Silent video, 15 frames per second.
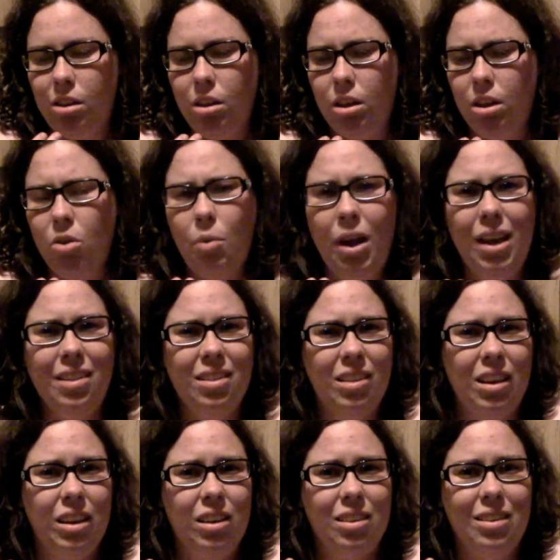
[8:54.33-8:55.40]
in a way, it's
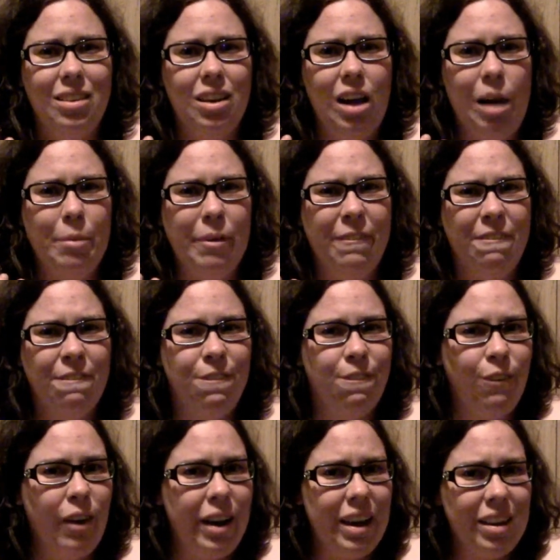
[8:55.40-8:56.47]
like I'm
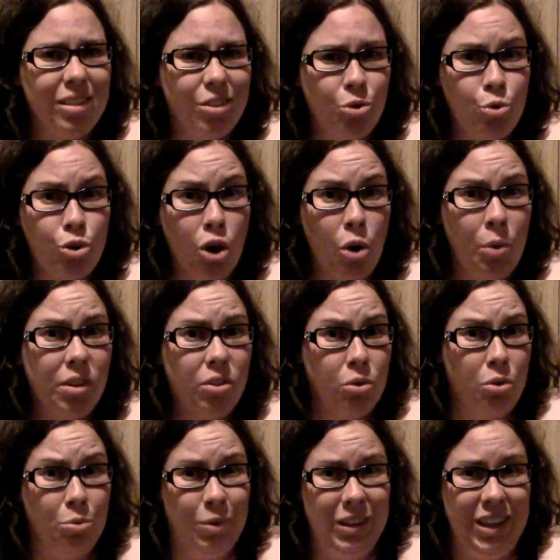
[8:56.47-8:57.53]
afraid to go into
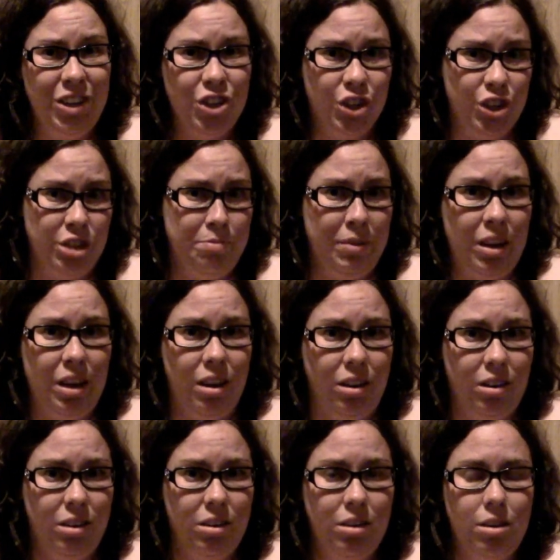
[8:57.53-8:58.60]
a relationship
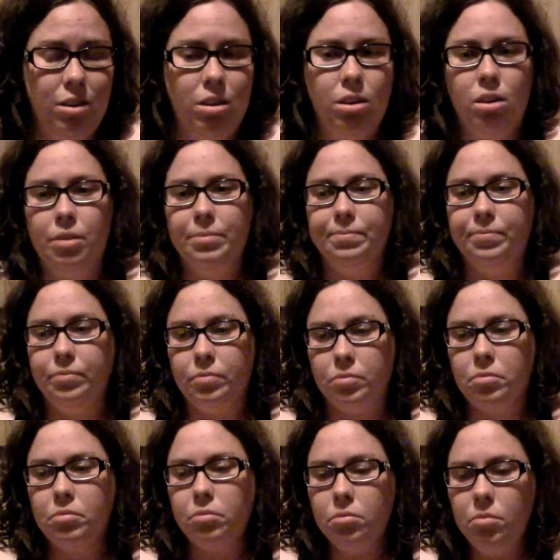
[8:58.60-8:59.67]
again.
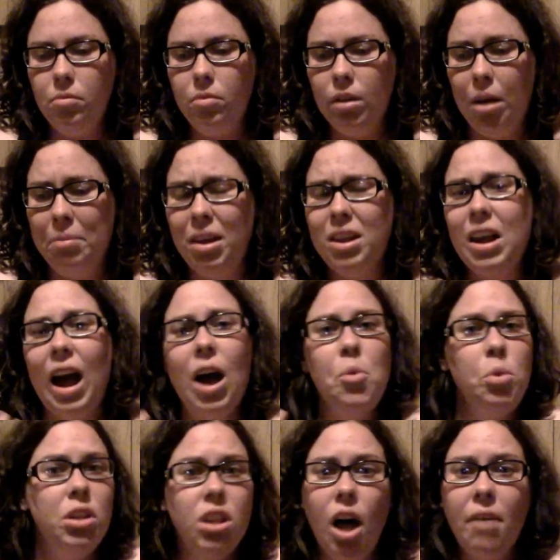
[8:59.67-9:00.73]
I mean, I
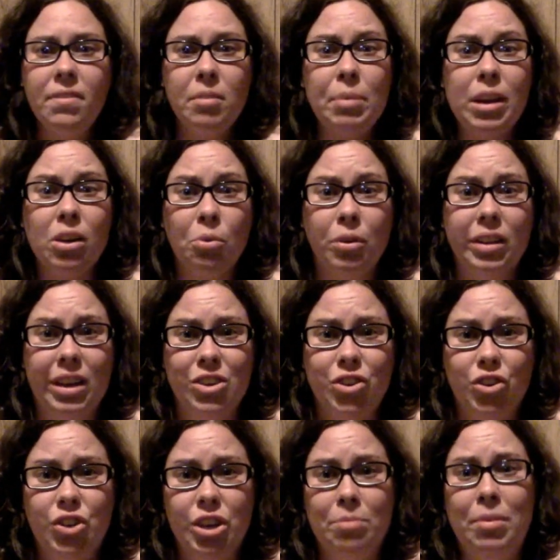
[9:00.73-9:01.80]
would love to be in a
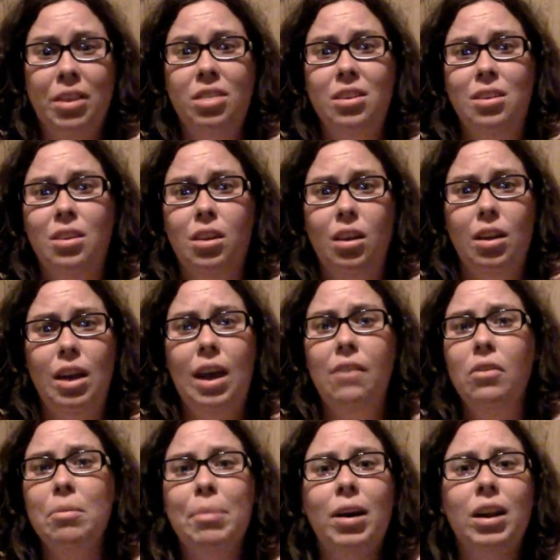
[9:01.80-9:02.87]
relationship. I think
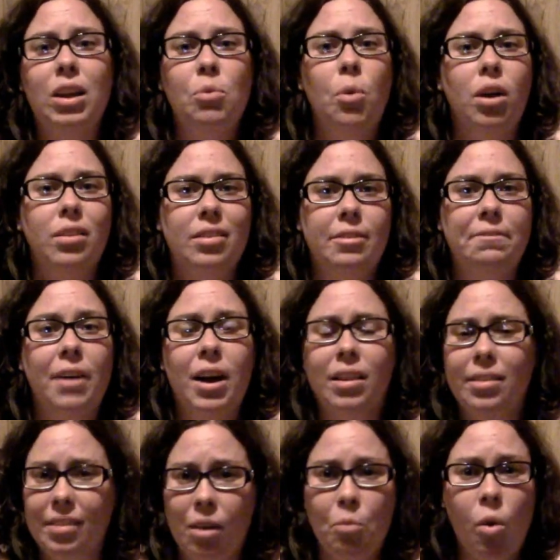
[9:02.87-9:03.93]
everybody wants to find
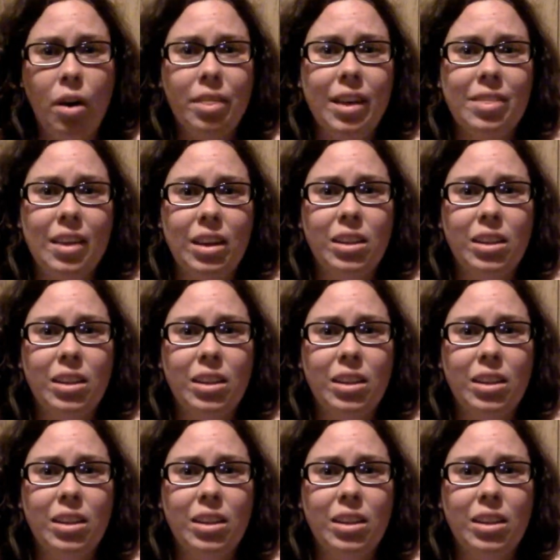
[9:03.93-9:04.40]
someone that they